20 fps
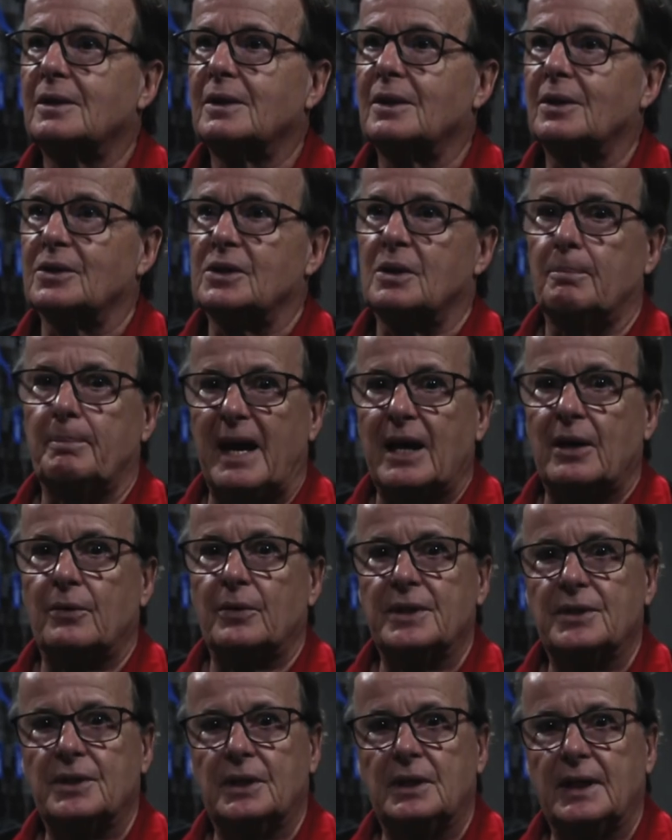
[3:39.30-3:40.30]
because the
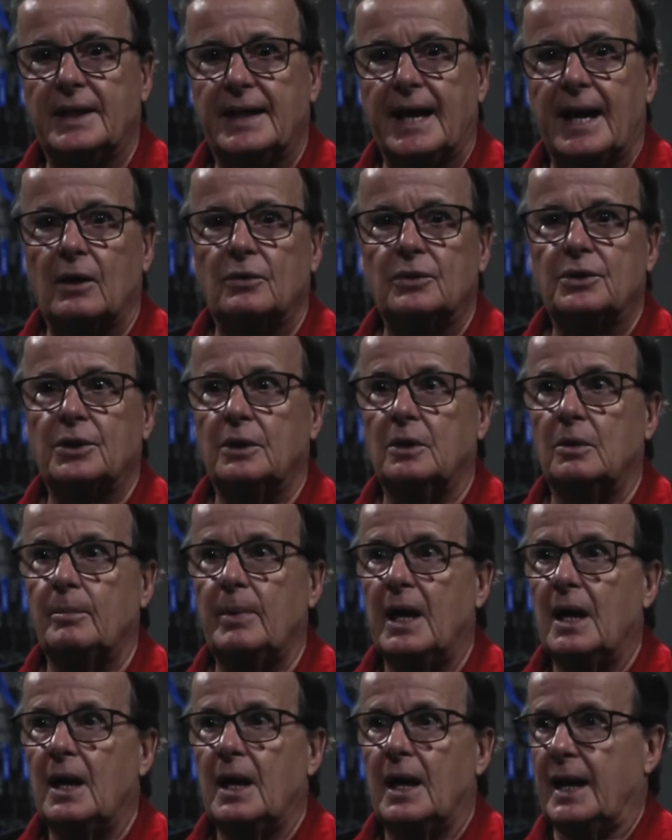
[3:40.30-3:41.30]
battery's in the down tube.
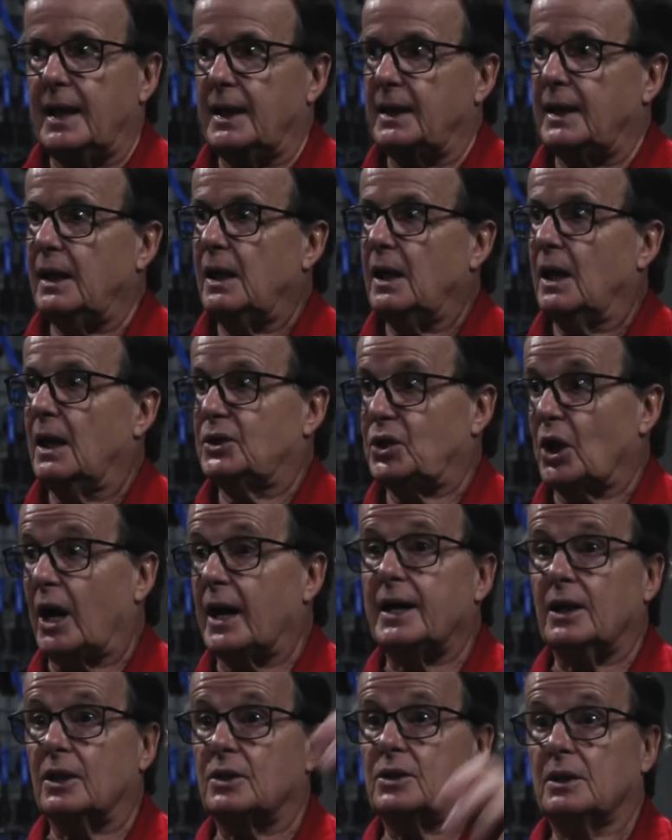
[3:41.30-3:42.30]
And the
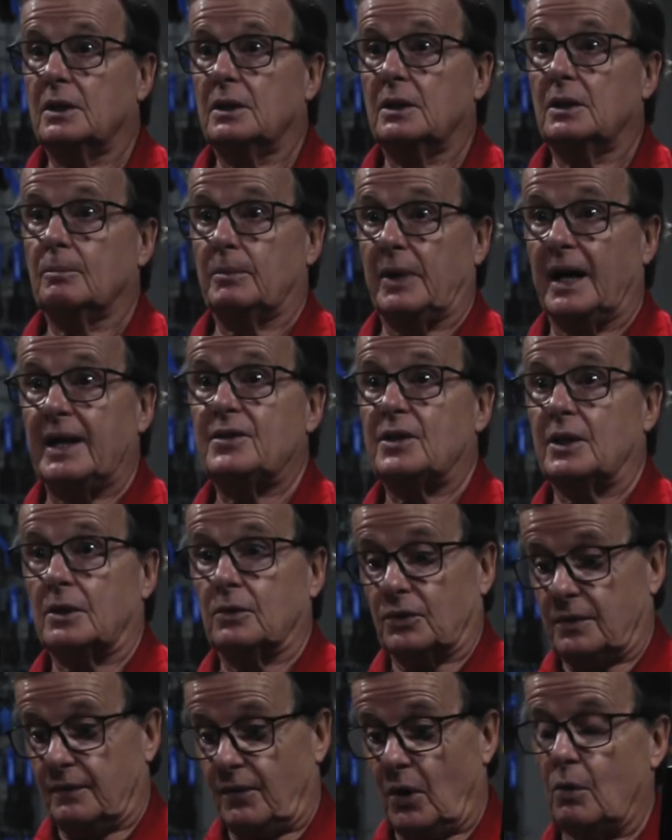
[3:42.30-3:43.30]
Giant
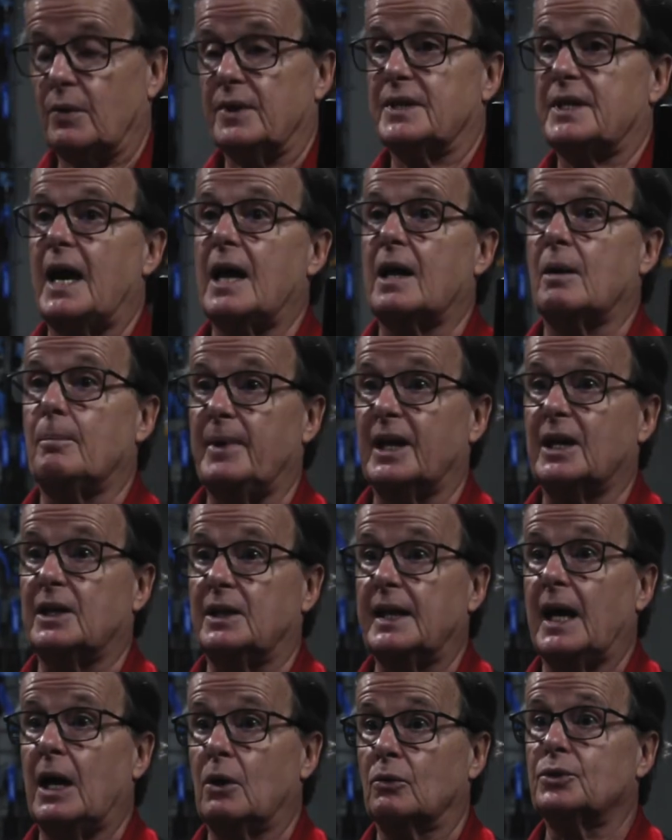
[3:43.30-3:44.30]
bicycles have always had a big
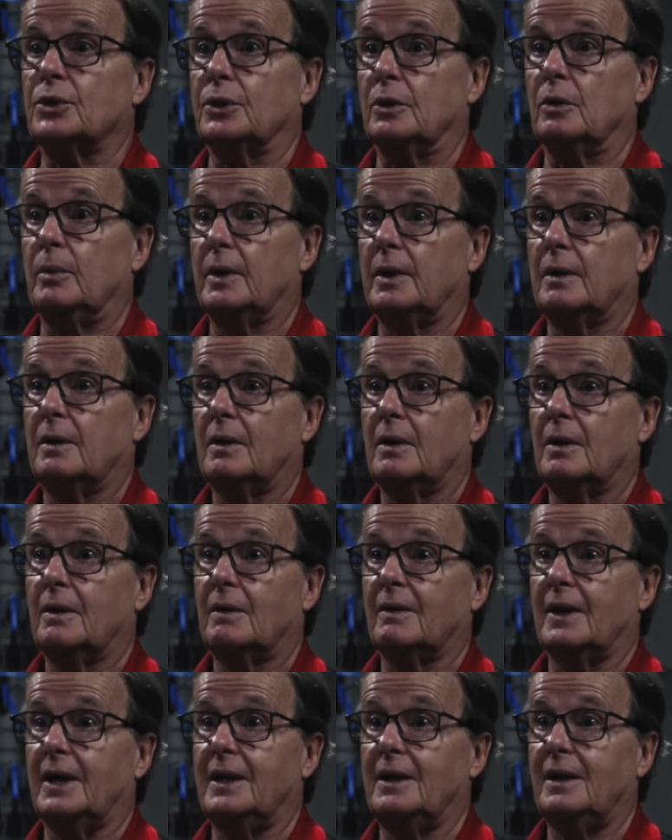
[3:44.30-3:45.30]
down tube,
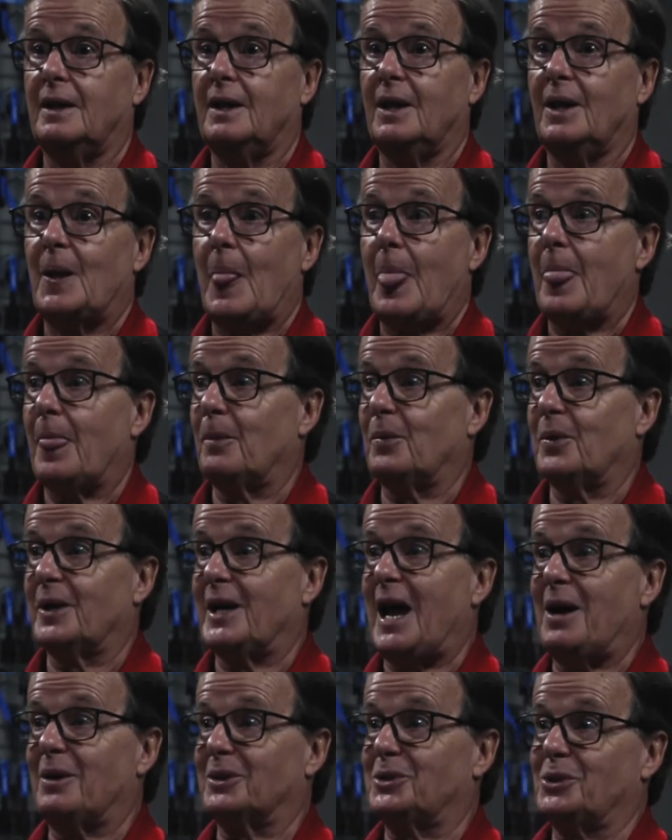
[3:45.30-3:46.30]
right? Well,
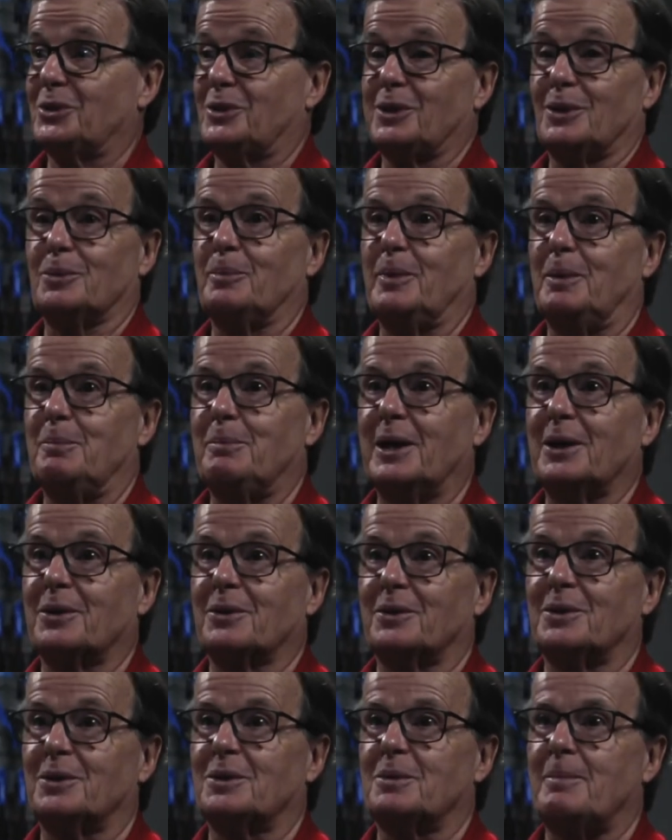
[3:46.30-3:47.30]
now it's just a little bit
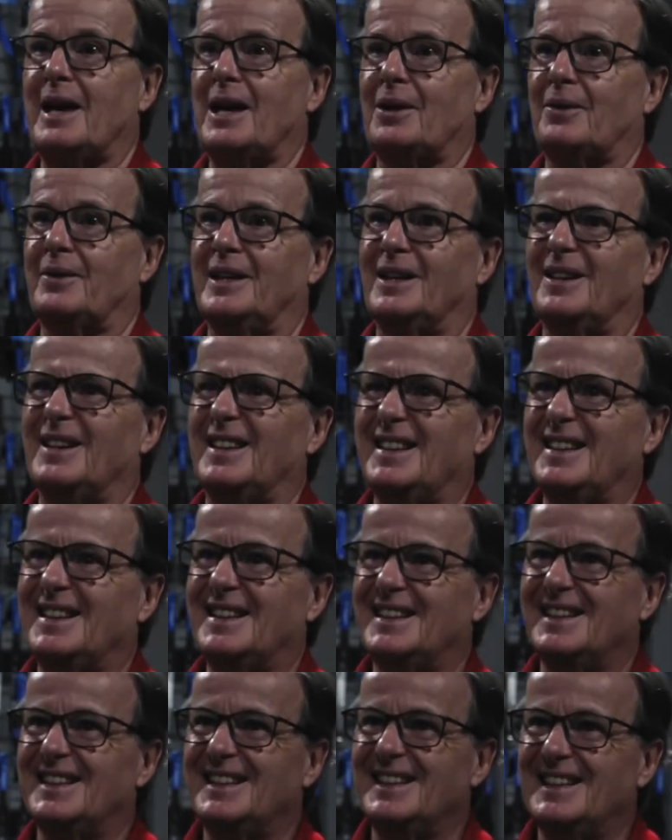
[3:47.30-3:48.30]
bigger and there's a battery in it.
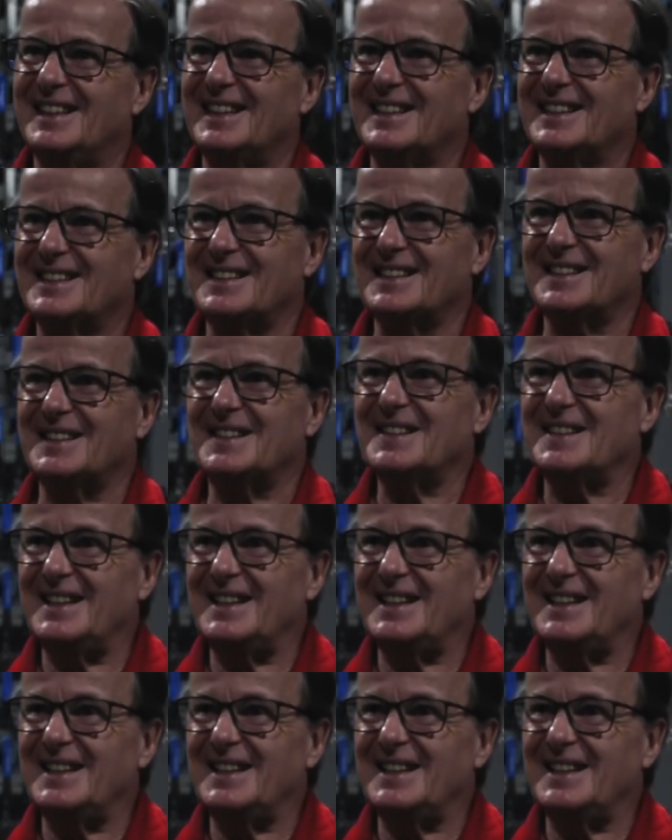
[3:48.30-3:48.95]
So